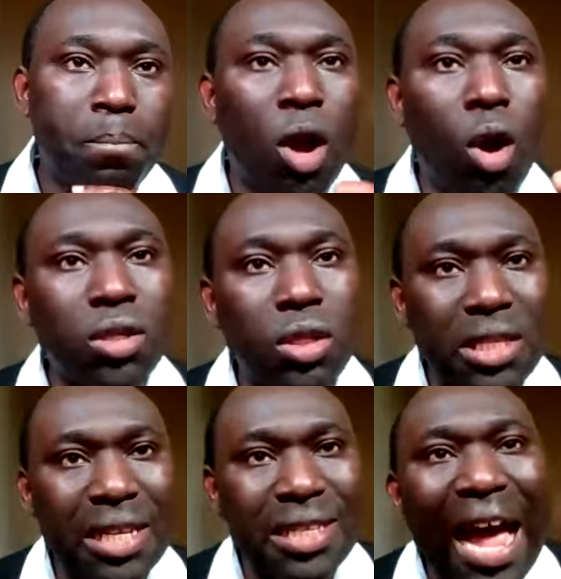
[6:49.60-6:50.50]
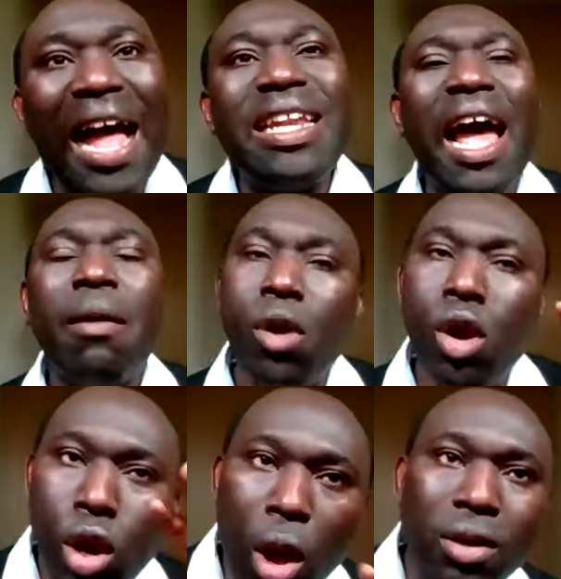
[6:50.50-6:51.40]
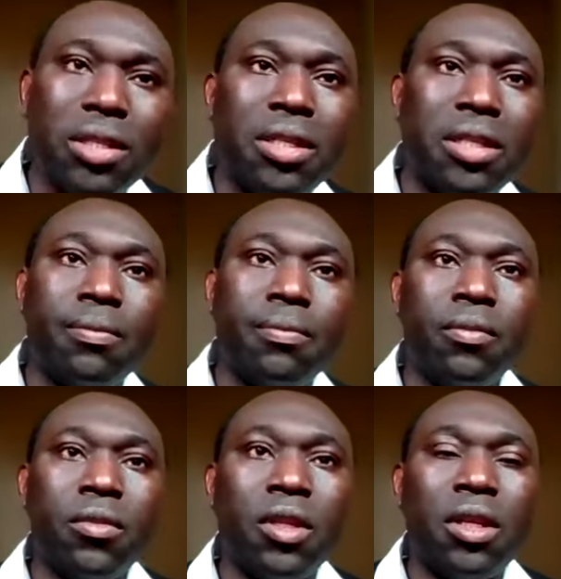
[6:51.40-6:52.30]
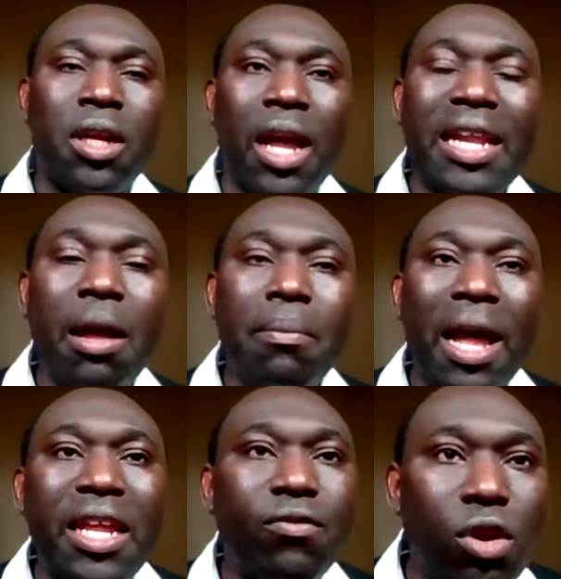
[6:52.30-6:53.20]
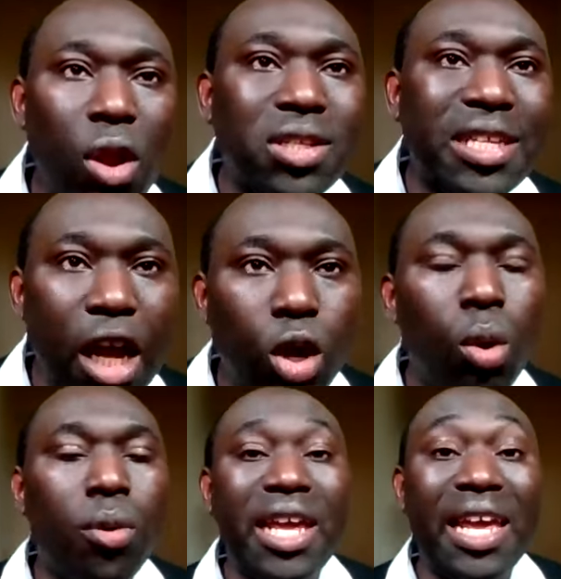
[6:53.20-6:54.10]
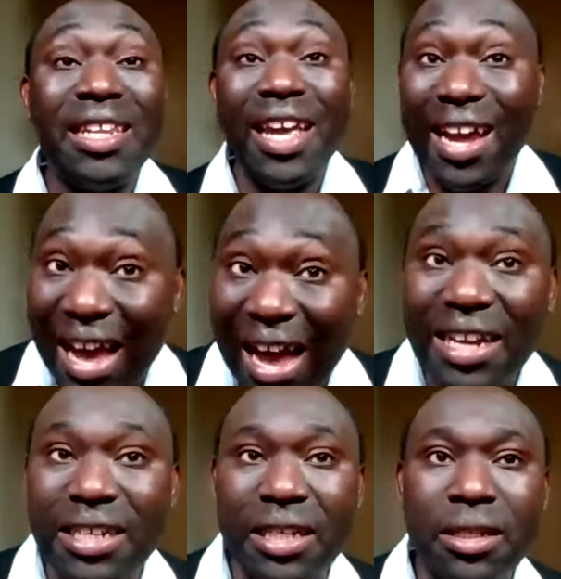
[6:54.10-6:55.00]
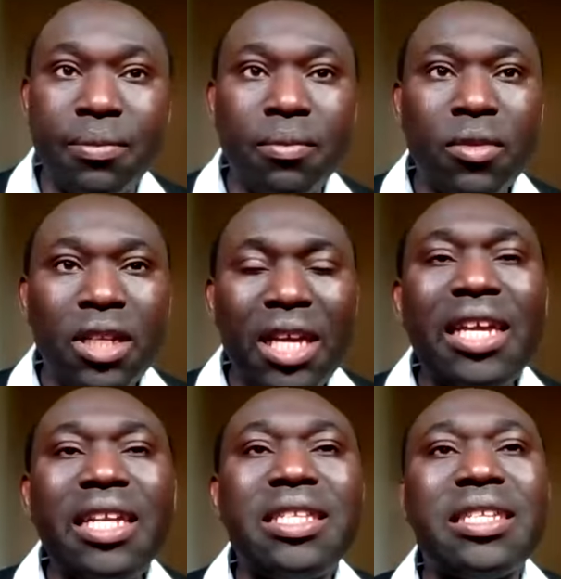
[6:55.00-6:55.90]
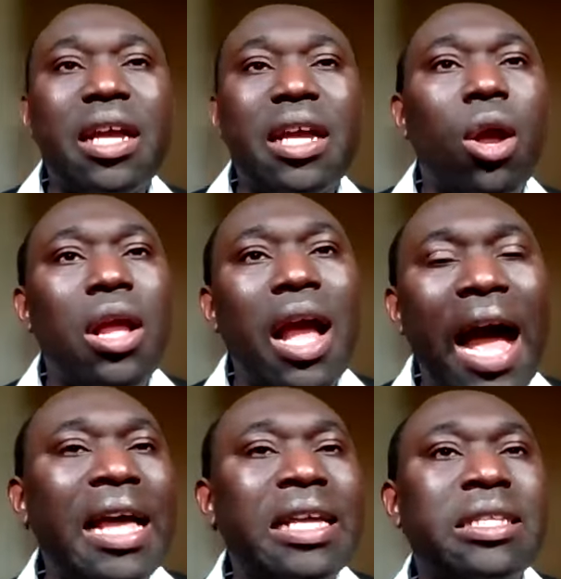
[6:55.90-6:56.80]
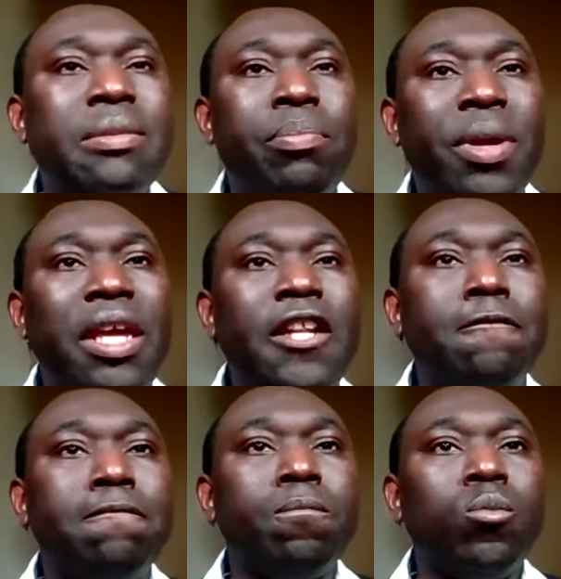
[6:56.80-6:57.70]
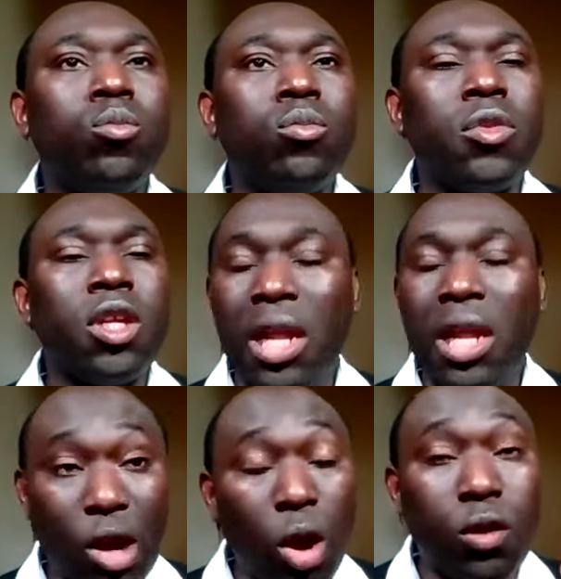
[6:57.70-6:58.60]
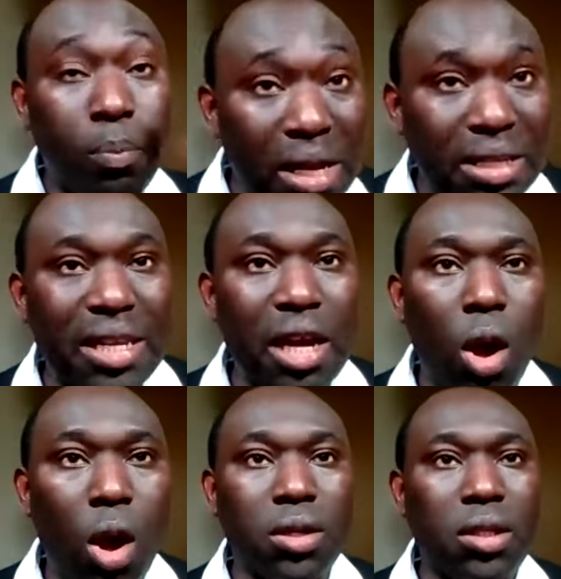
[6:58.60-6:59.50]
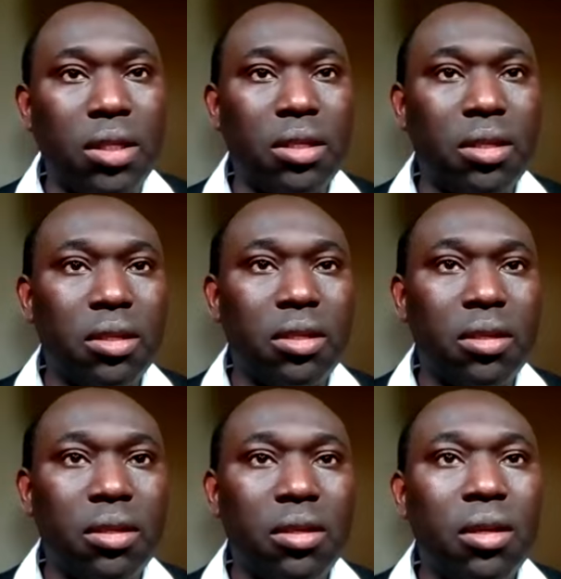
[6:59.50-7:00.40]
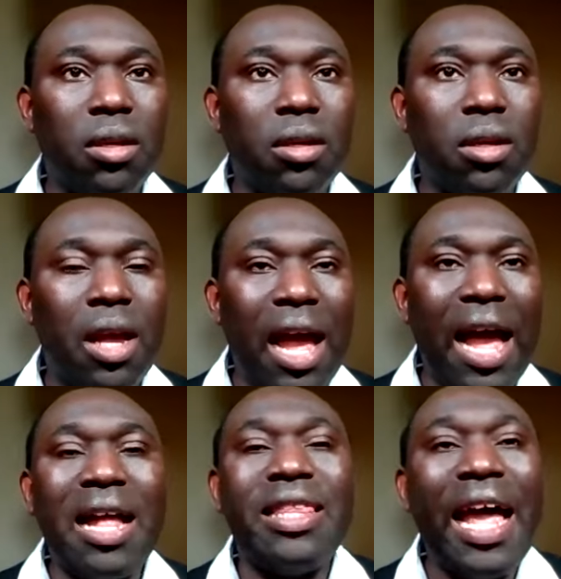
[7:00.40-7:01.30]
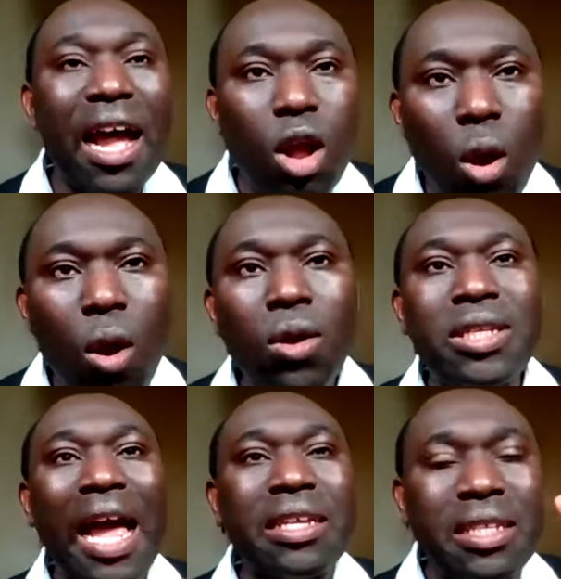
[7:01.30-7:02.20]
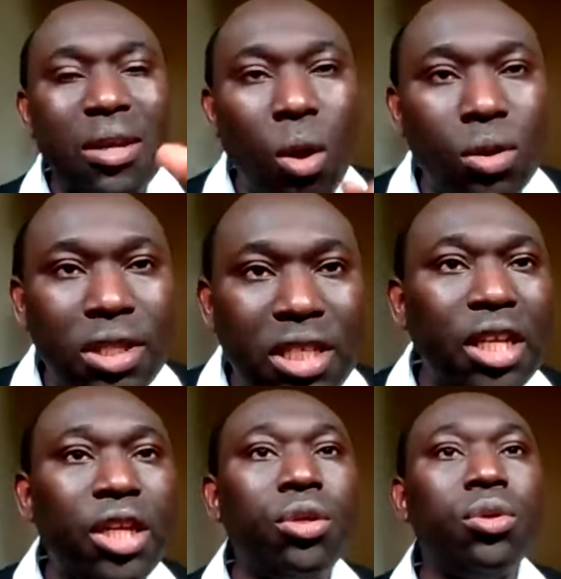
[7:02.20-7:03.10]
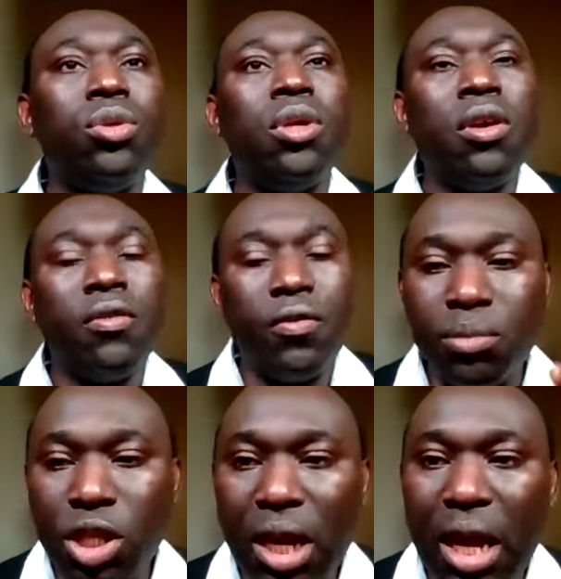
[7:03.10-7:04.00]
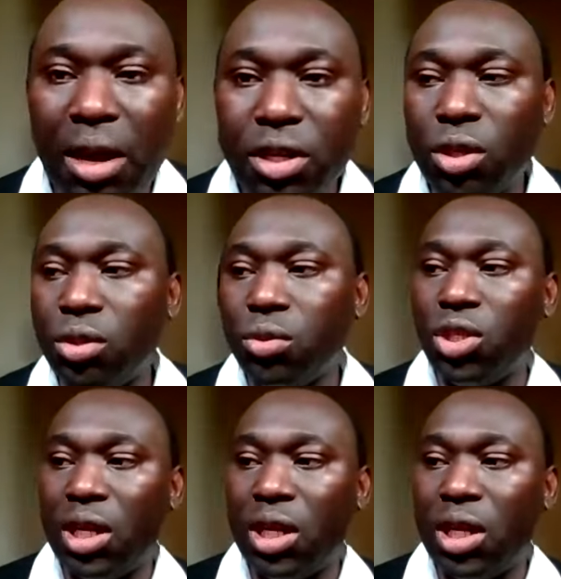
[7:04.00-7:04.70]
Because since Adam and Eve lost the glory in the garden, it has been, you know, God placed a curse. And that curse has continued from generation to